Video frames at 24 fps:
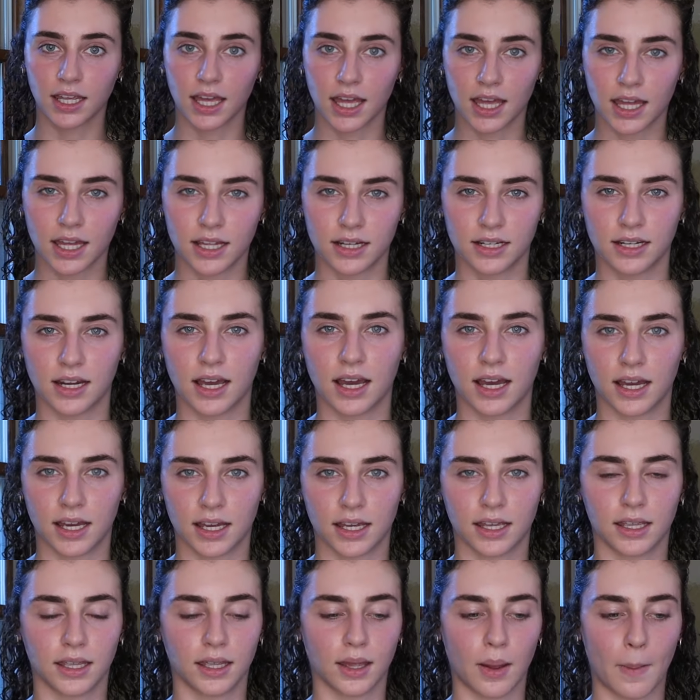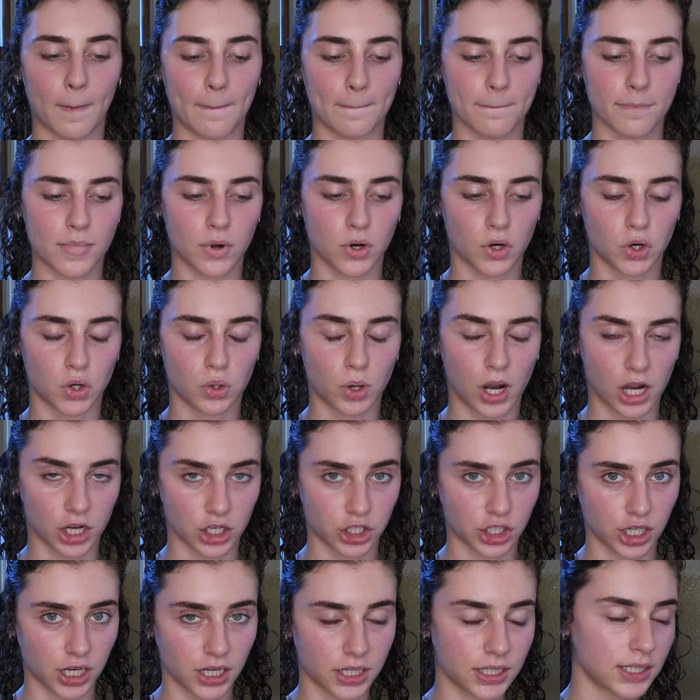again, I
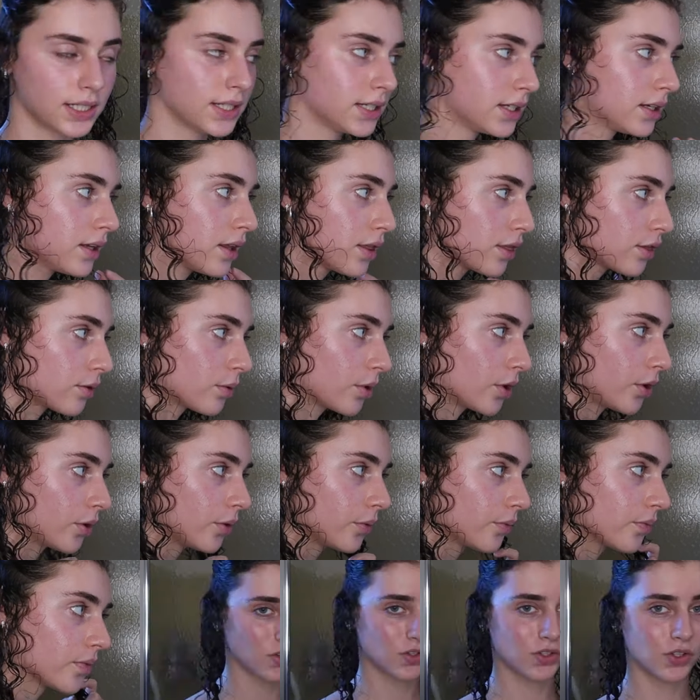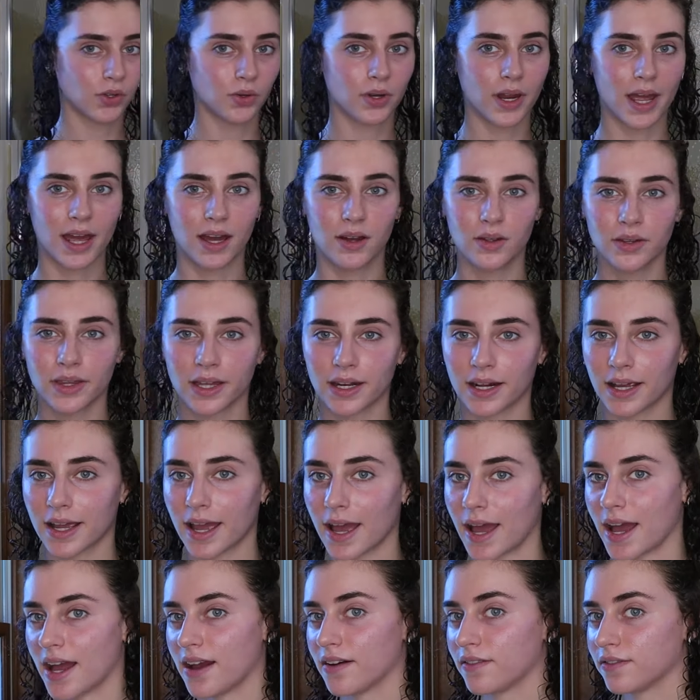brush it through. So now that I
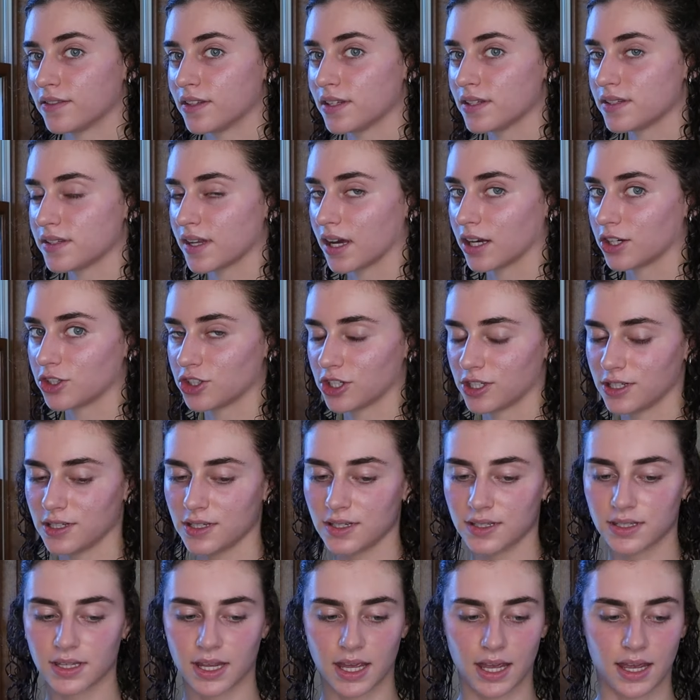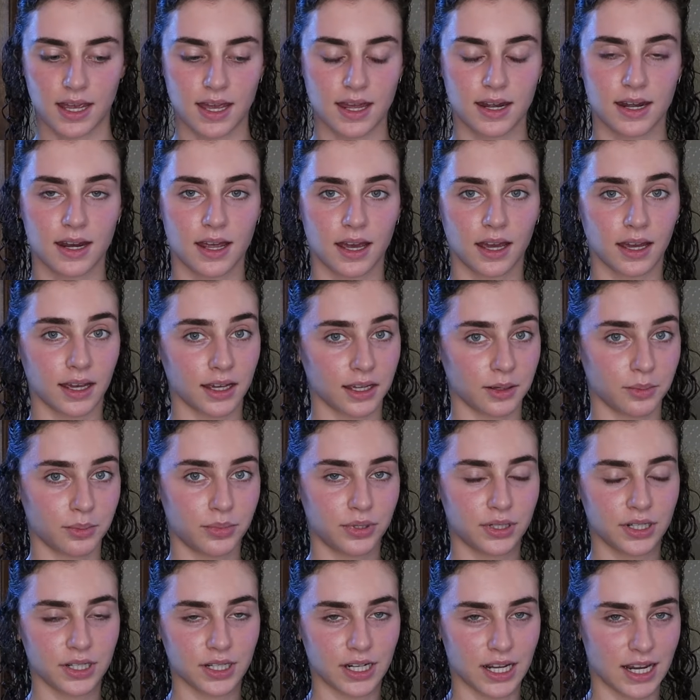have the sections and I
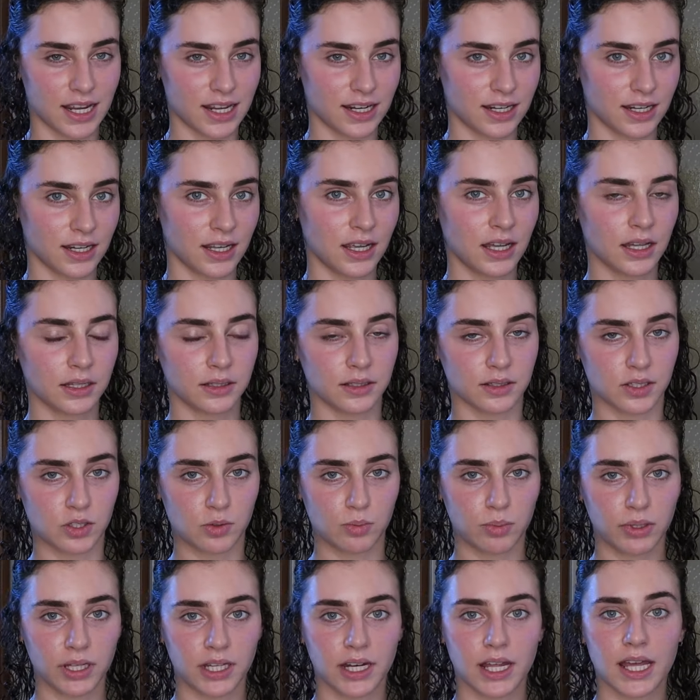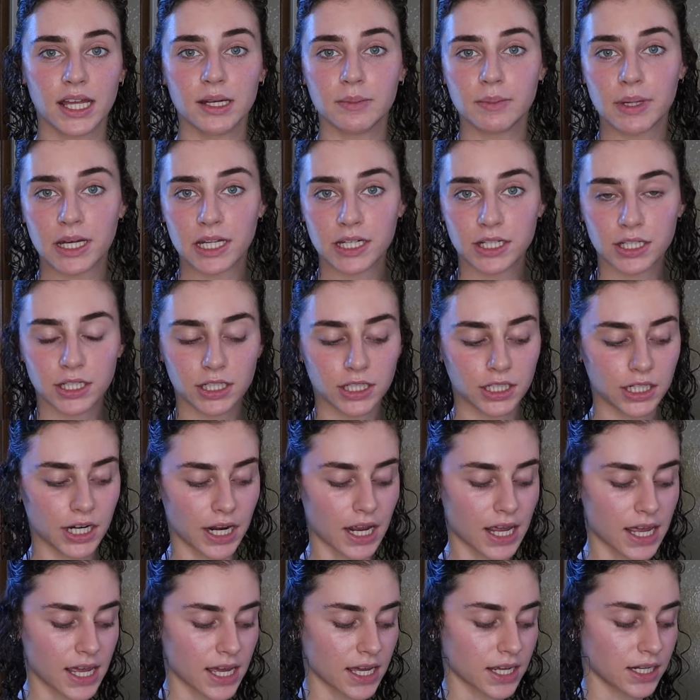put in the split end
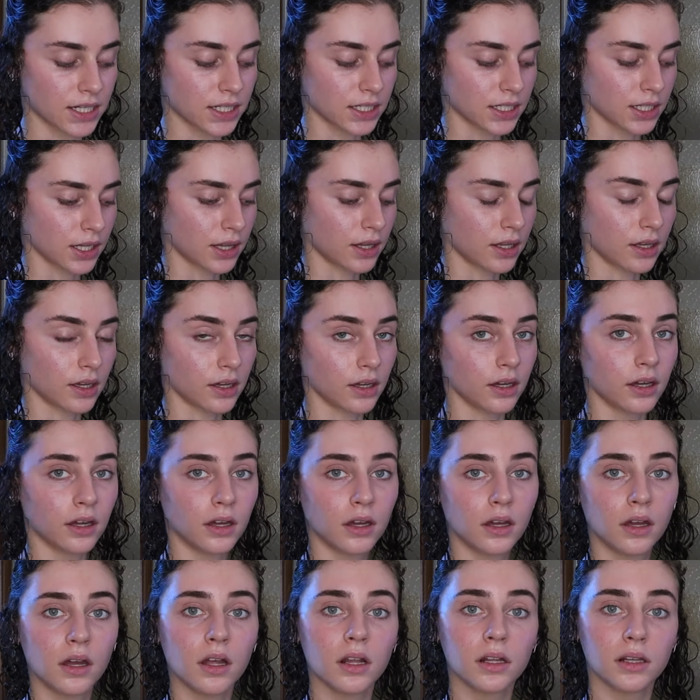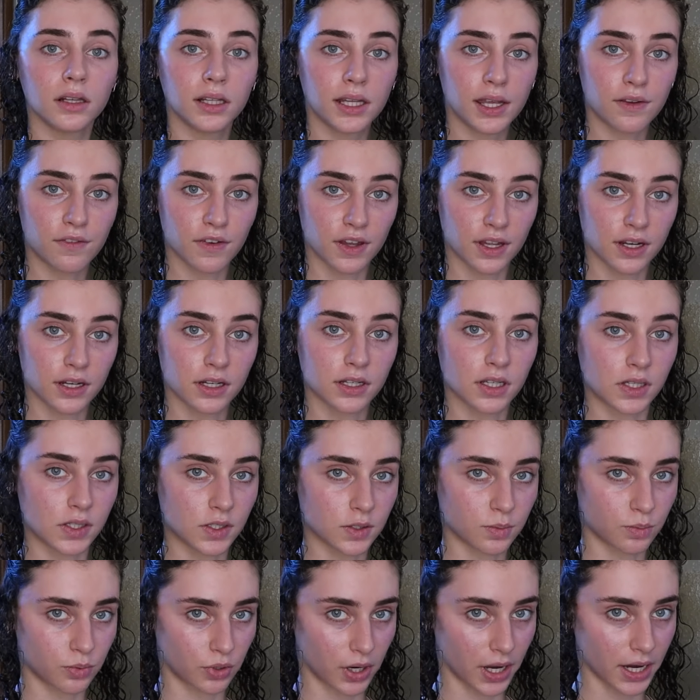blender and the leave-in
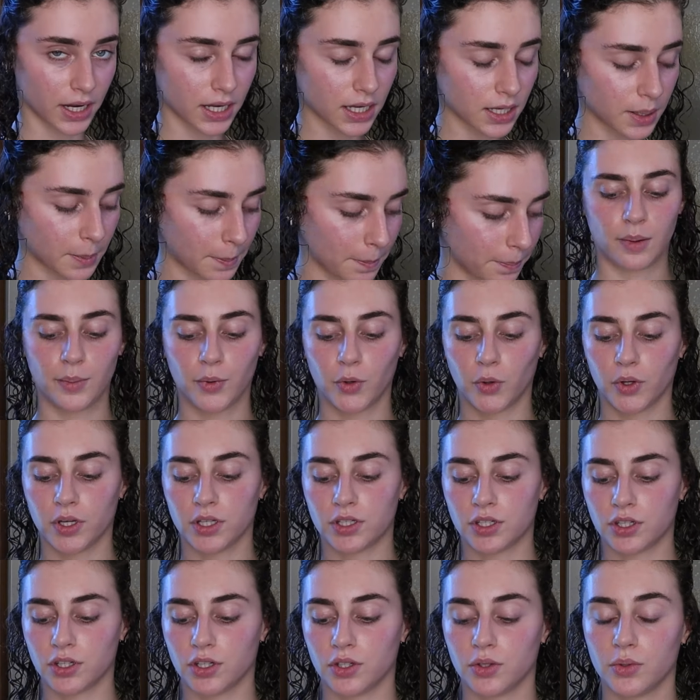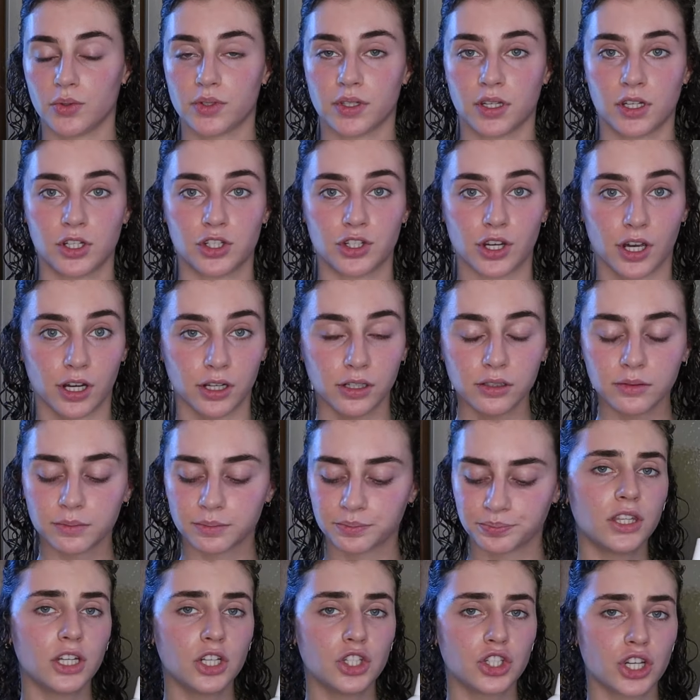spray, I'm going to use a gel.
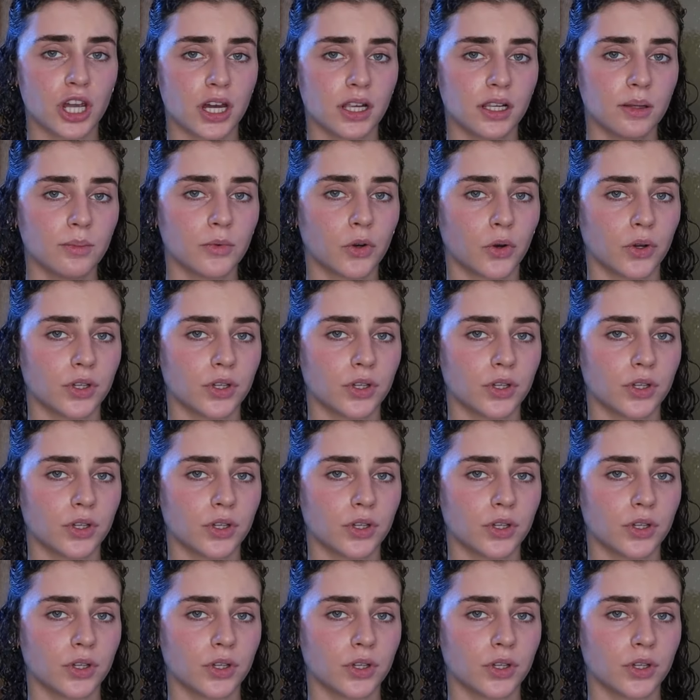The gel I'm